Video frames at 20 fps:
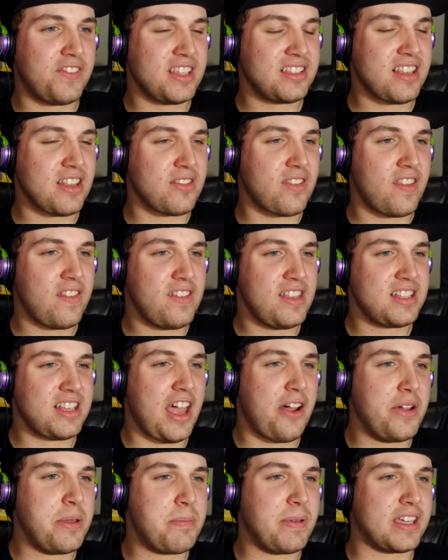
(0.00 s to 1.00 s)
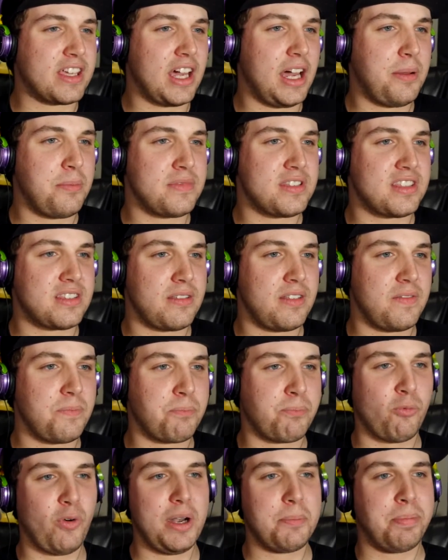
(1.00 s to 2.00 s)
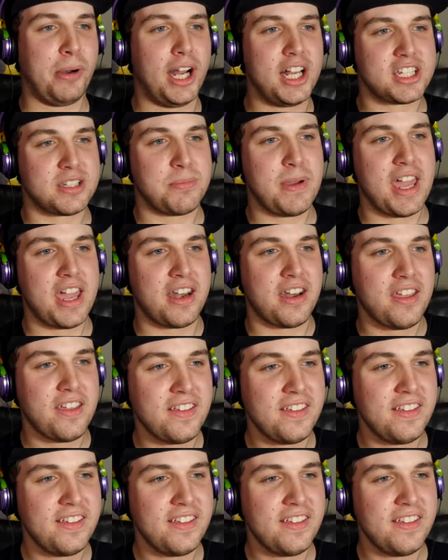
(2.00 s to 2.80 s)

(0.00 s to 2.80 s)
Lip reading: This is how he becomes One Punch Man.